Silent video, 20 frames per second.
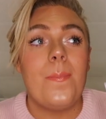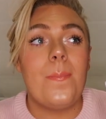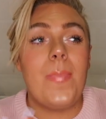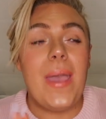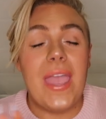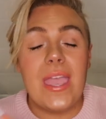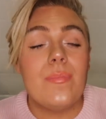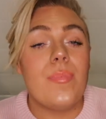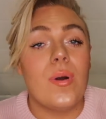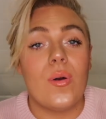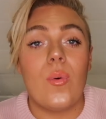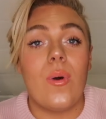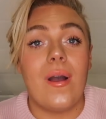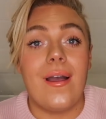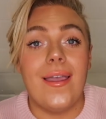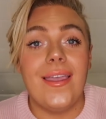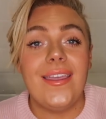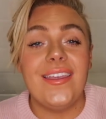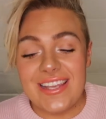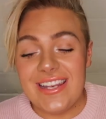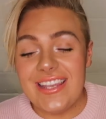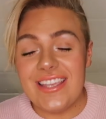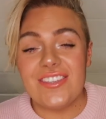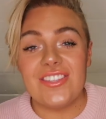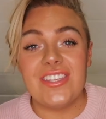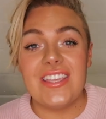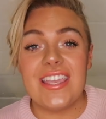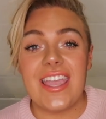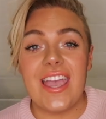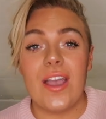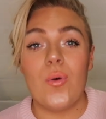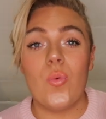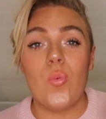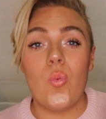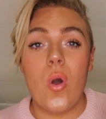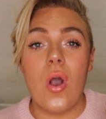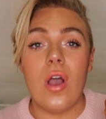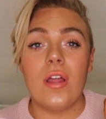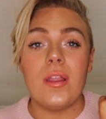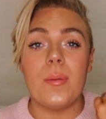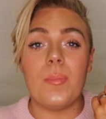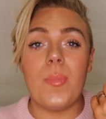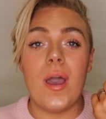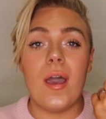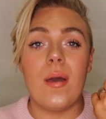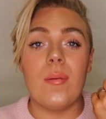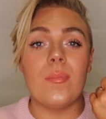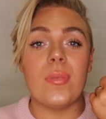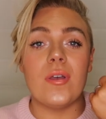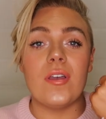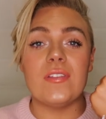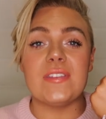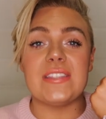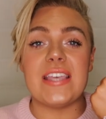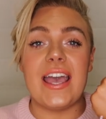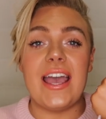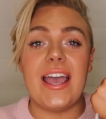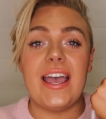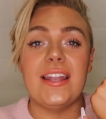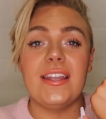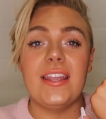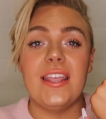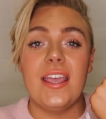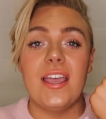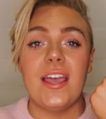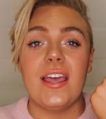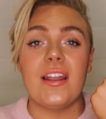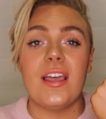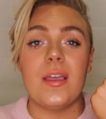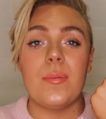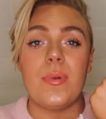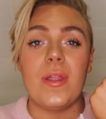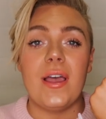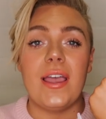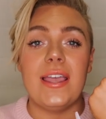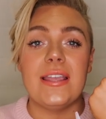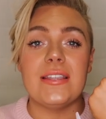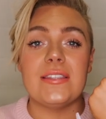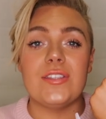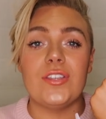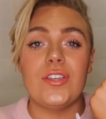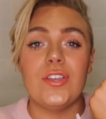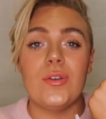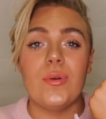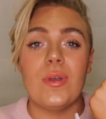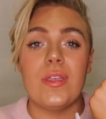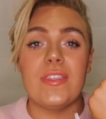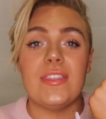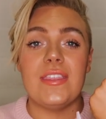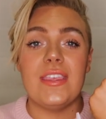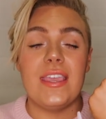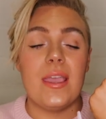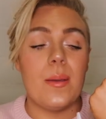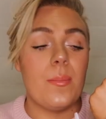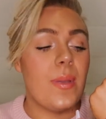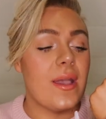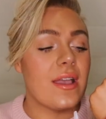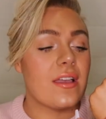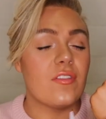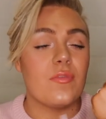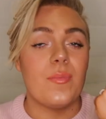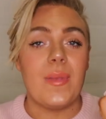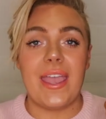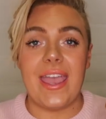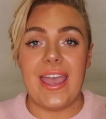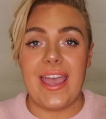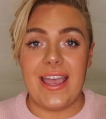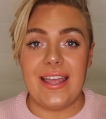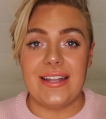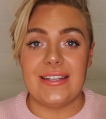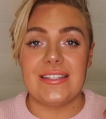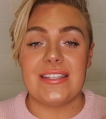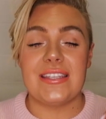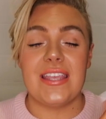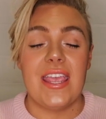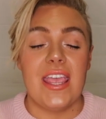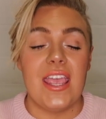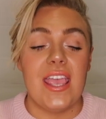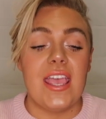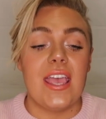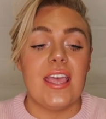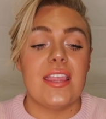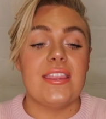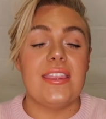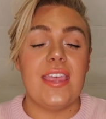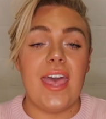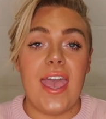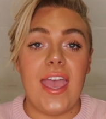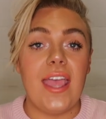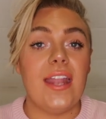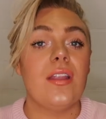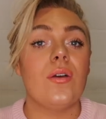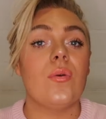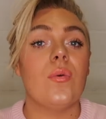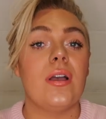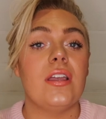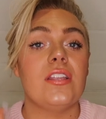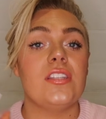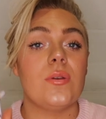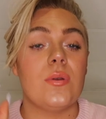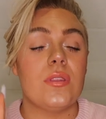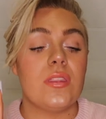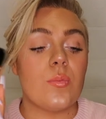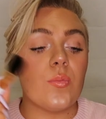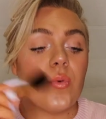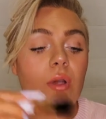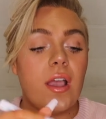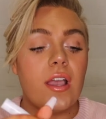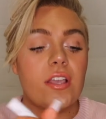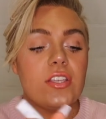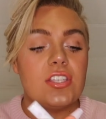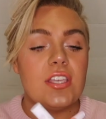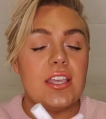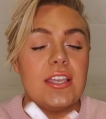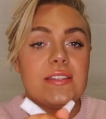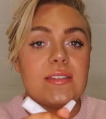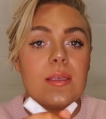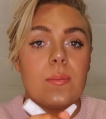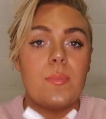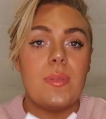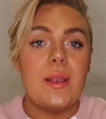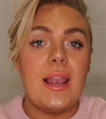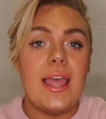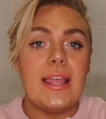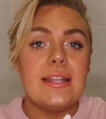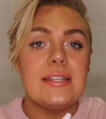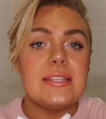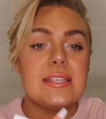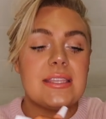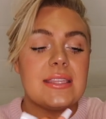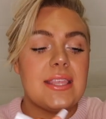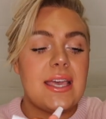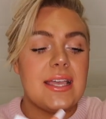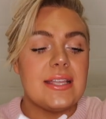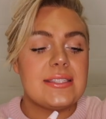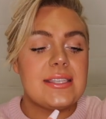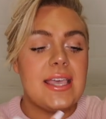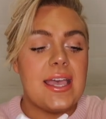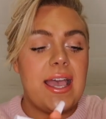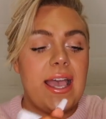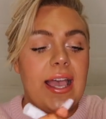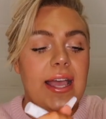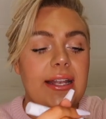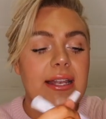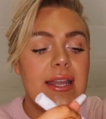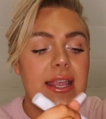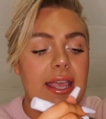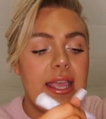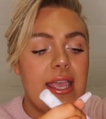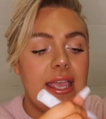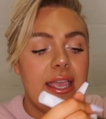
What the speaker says: paper white. I literally get one pump of tan and I apply it to the back of my hand. Then what I do with the brush is blend that tan